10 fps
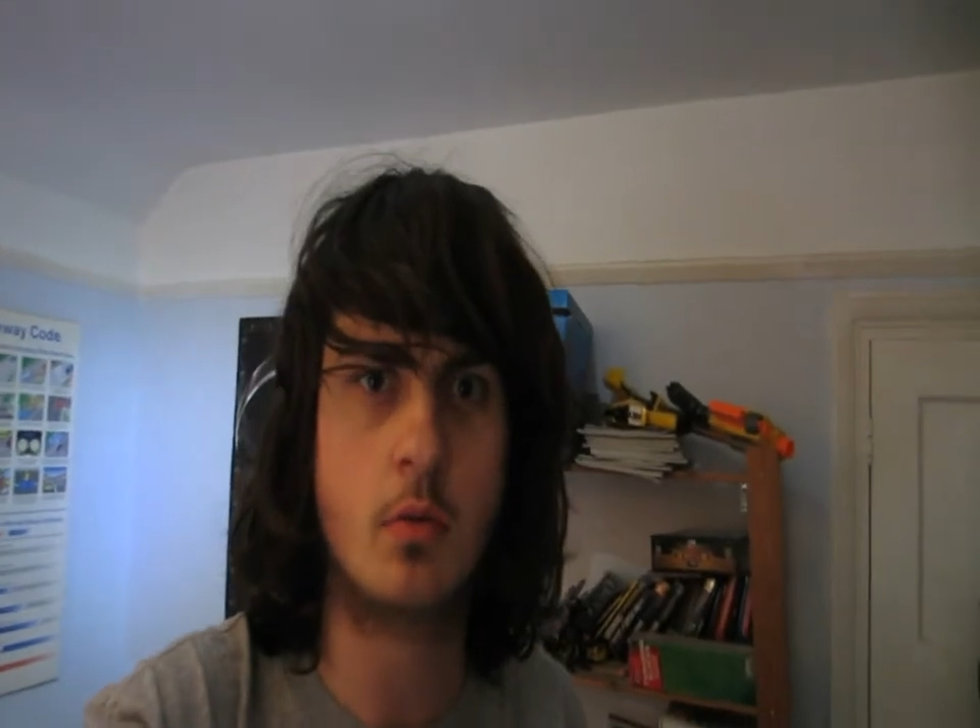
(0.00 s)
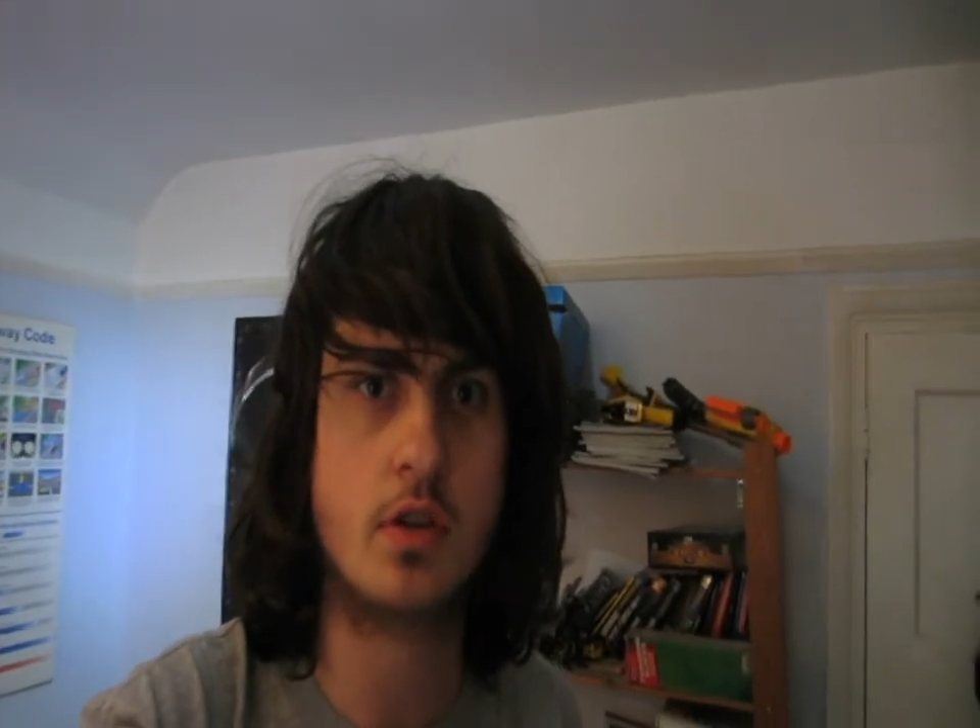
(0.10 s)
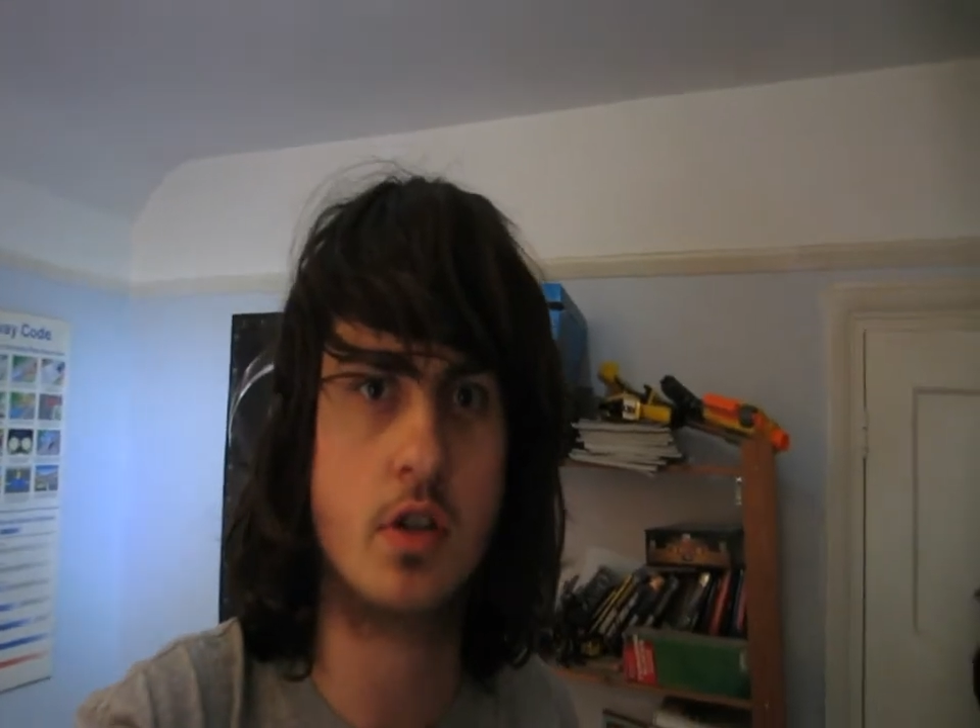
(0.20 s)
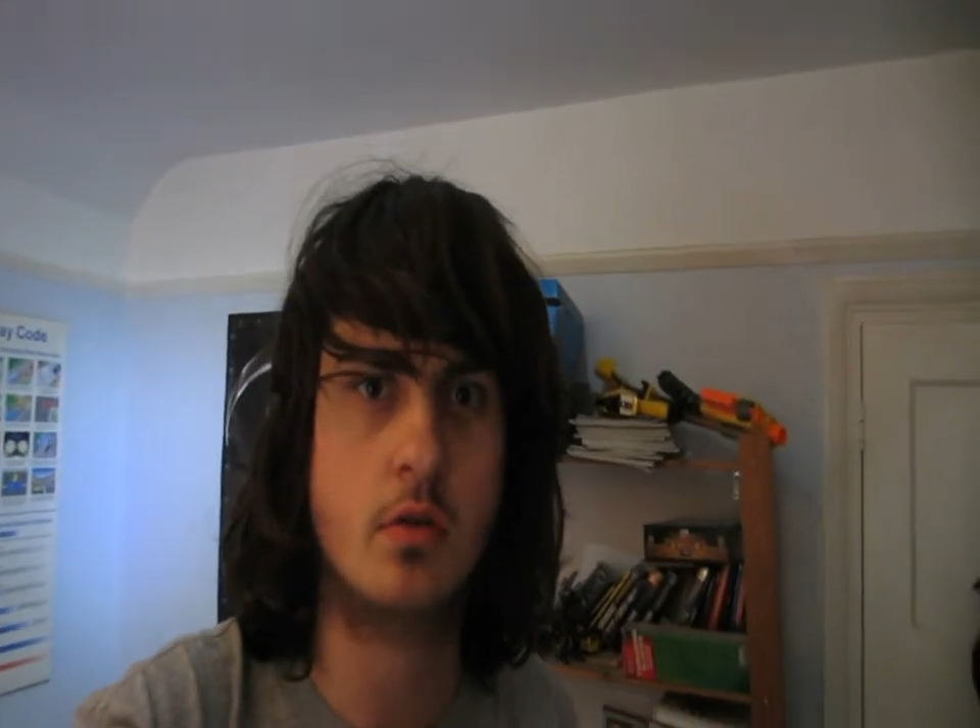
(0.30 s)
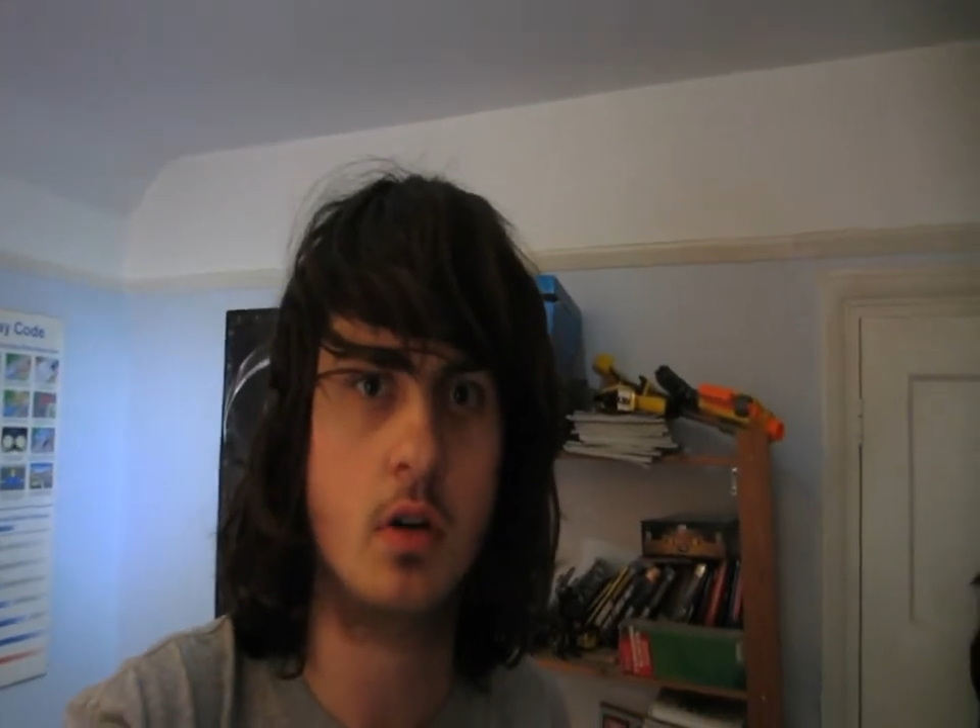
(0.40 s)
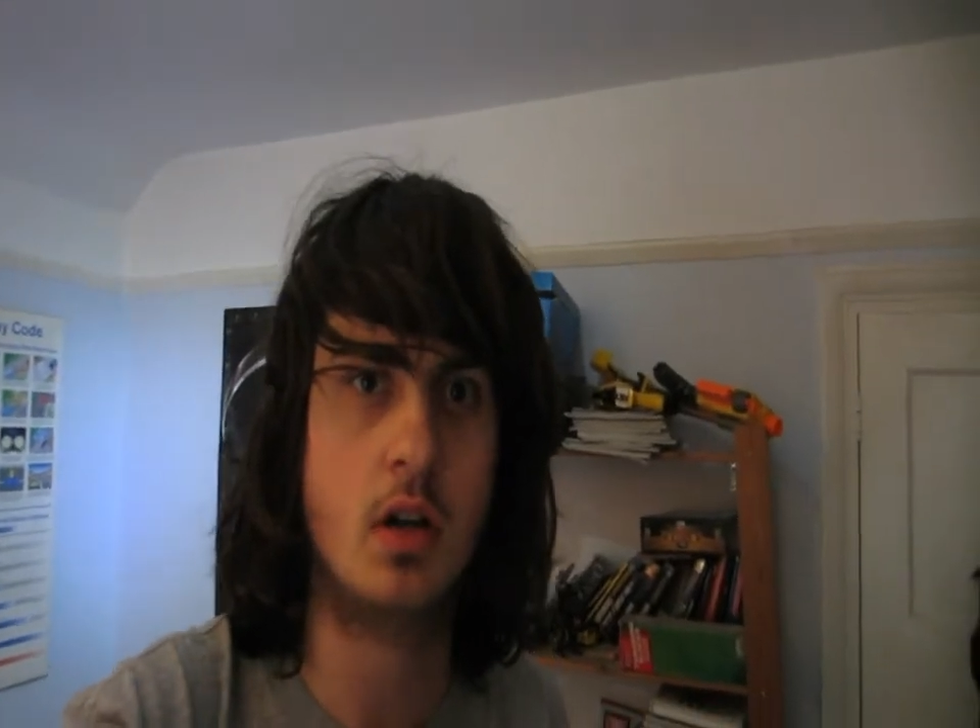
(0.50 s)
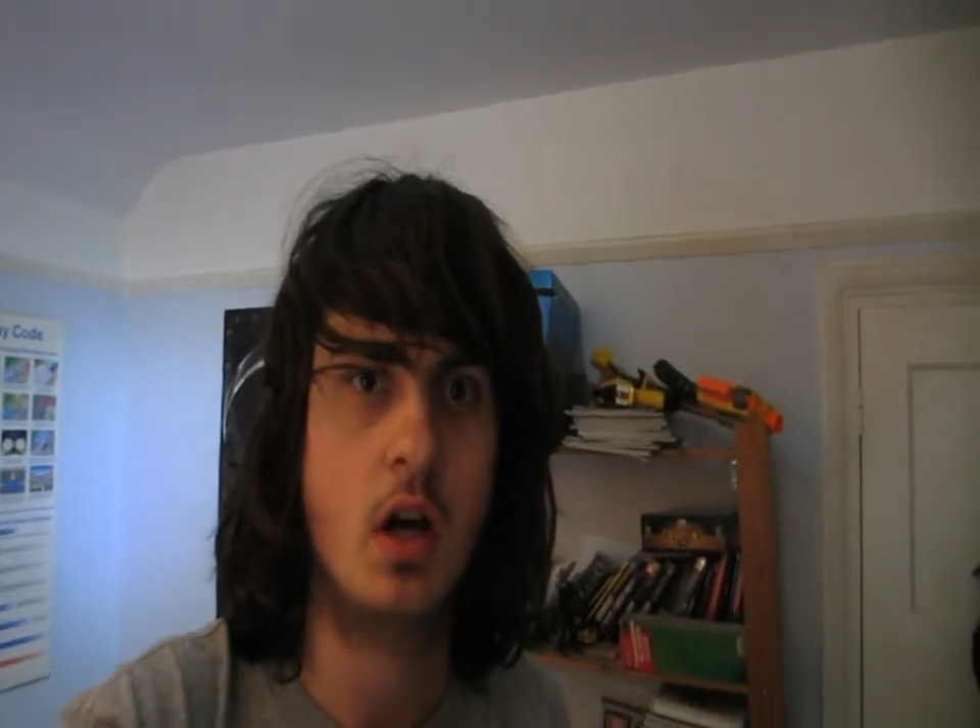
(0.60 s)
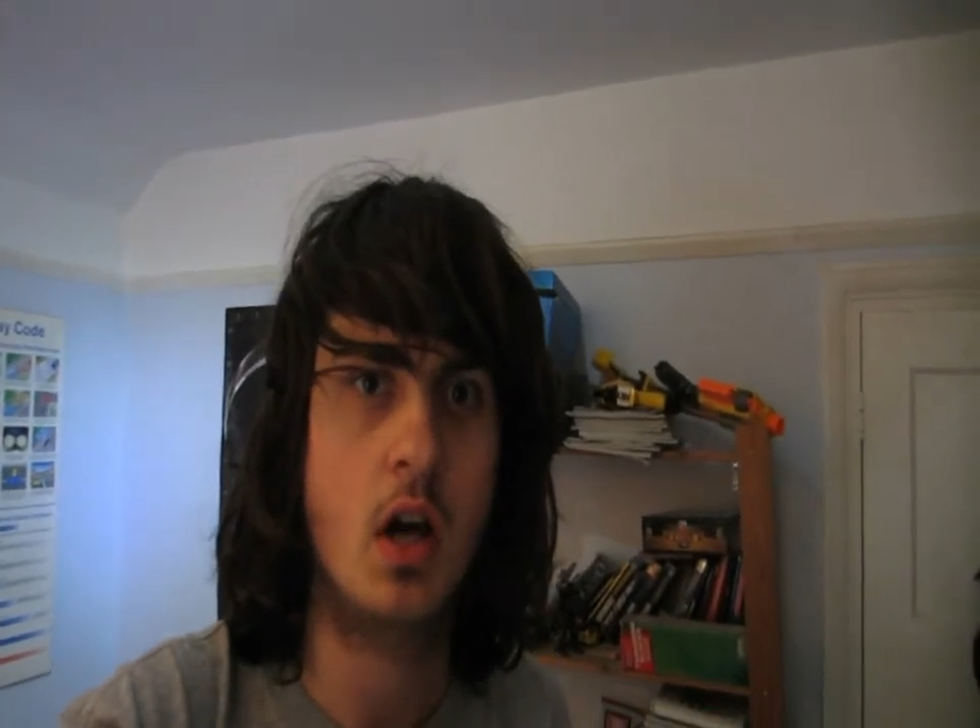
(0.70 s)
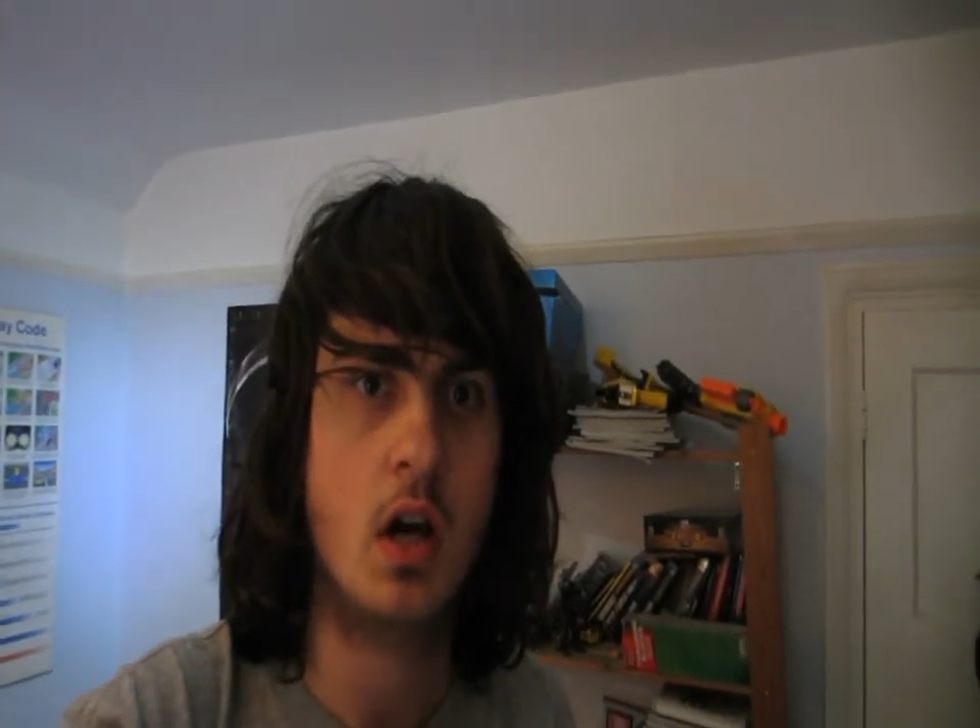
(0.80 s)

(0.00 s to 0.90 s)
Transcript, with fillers: I went to uh,